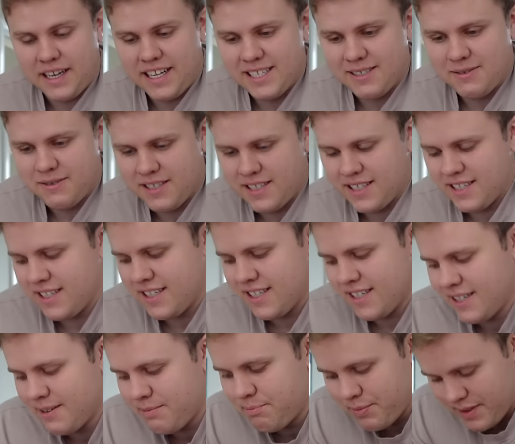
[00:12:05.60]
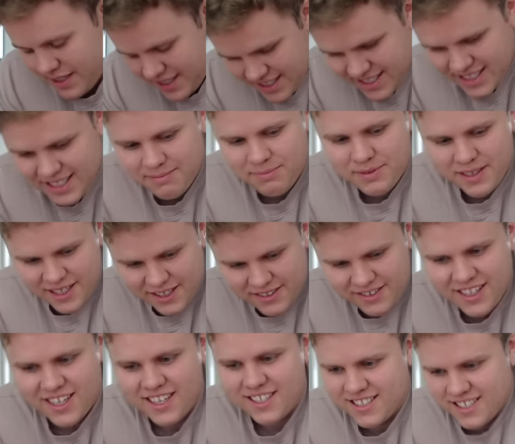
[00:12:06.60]
Well, building balloon arches.
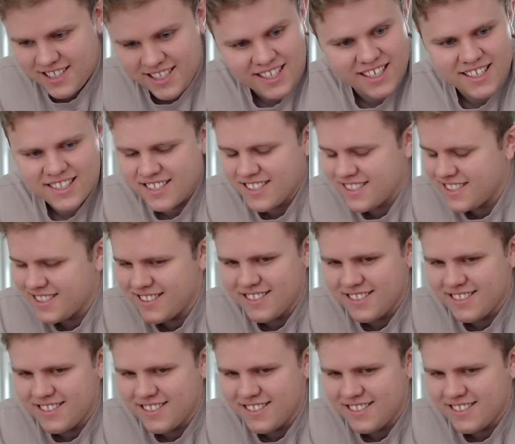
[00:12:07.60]
Can't you wait?